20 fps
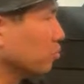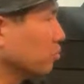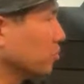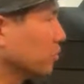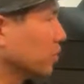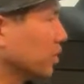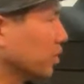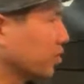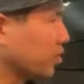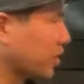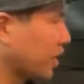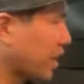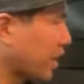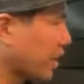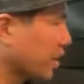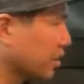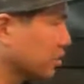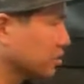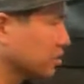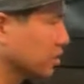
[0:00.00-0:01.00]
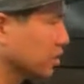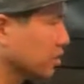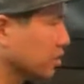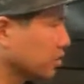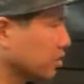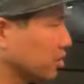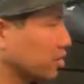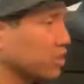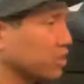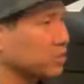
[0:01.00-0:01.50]
their catch and
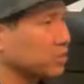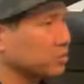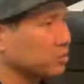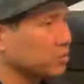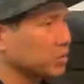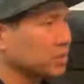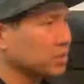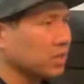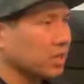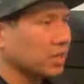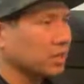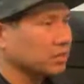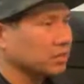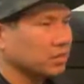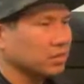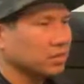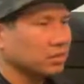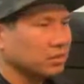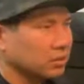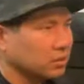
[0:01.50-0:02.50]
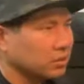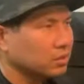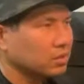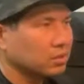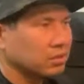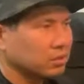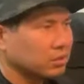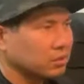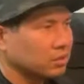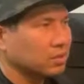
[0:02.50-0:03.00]
their customers' catch, and
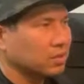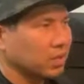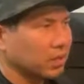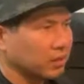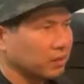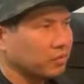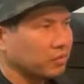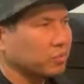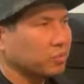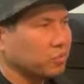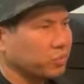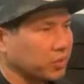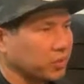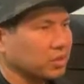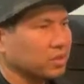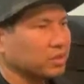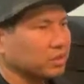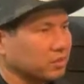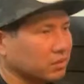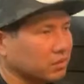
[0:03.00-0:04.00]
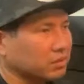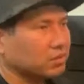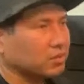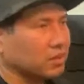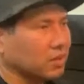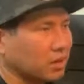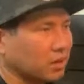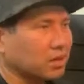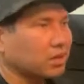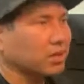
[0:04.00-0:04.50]
they've put
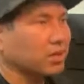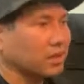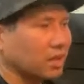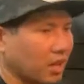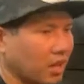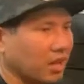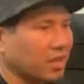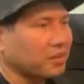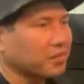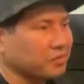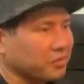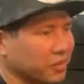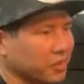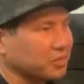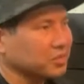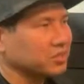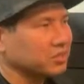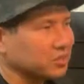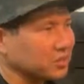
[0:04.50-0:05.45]
on a lot of fish.